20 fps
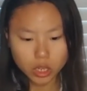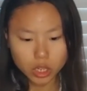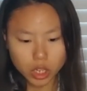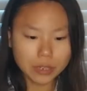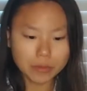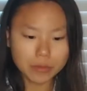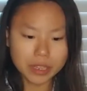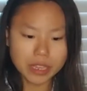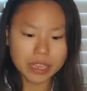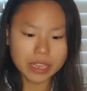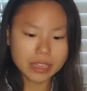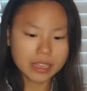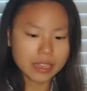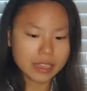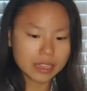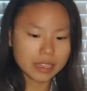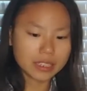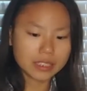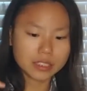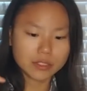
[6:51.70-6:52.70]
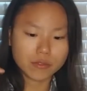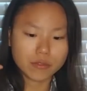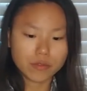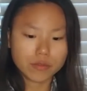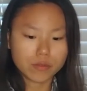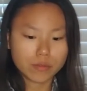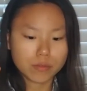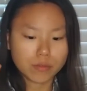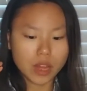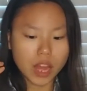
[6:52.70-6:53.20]
We hear
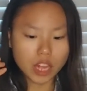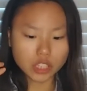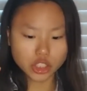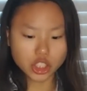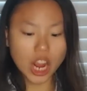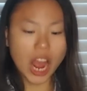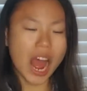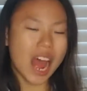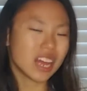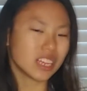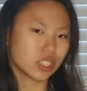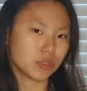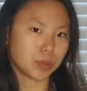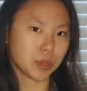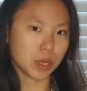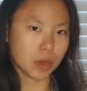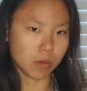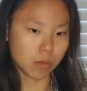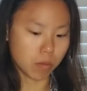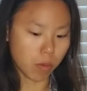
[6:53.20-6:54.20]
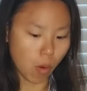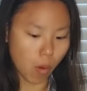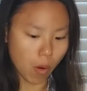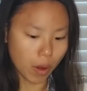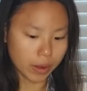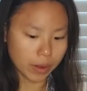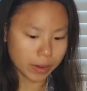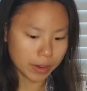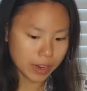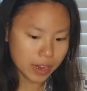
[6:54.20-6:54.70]
a child is being
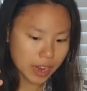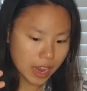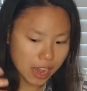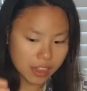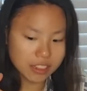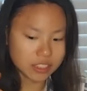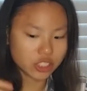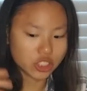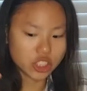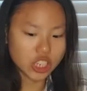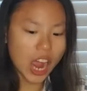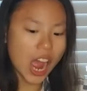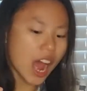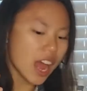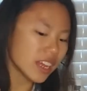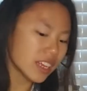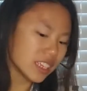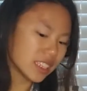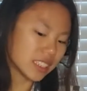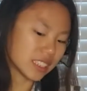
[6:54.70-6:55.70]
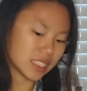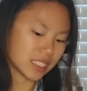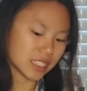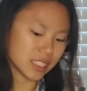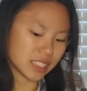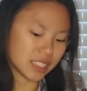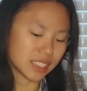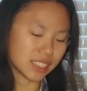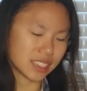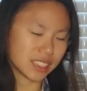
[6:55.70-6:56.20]
born, and this child is
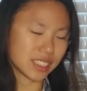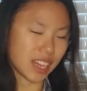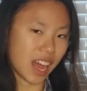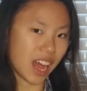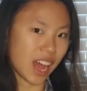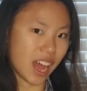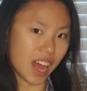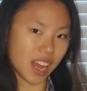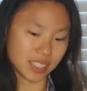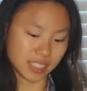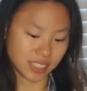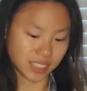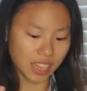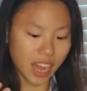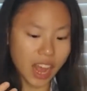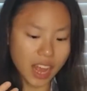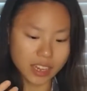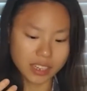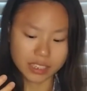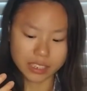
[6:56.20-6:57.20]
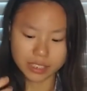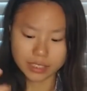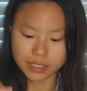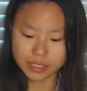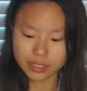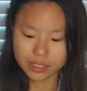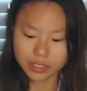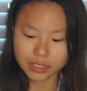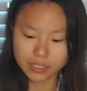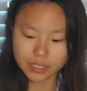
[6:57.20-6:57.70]
a son.
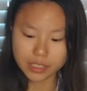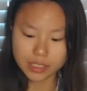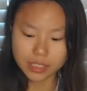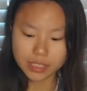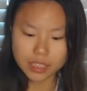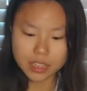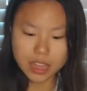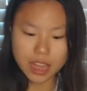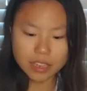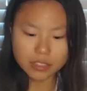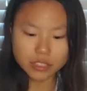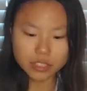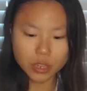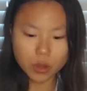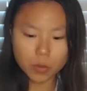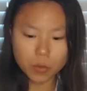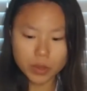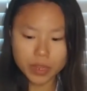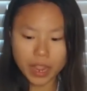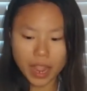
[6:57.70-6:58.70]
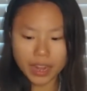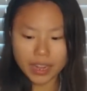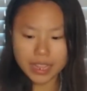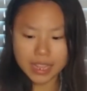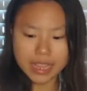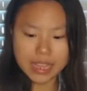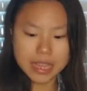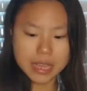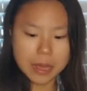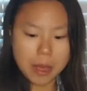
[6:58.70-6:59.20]
And so we kind
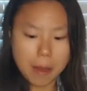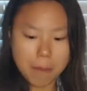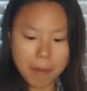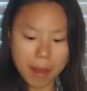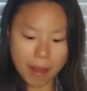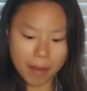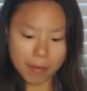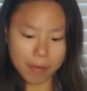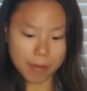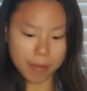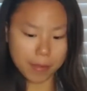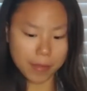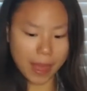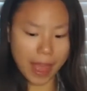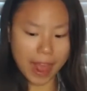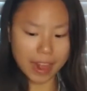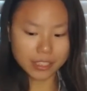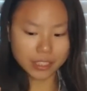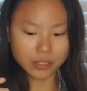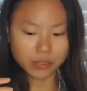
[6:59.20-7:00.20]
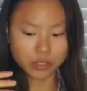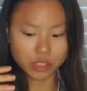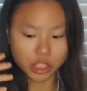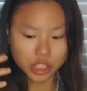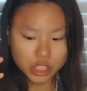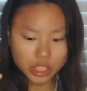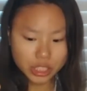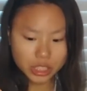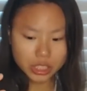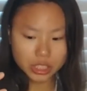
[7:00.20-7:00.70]
of hear about that. So
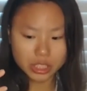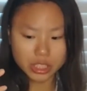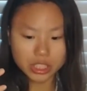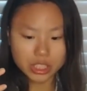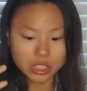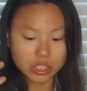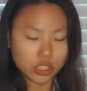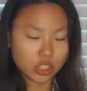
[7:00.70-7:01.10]
Jesus is a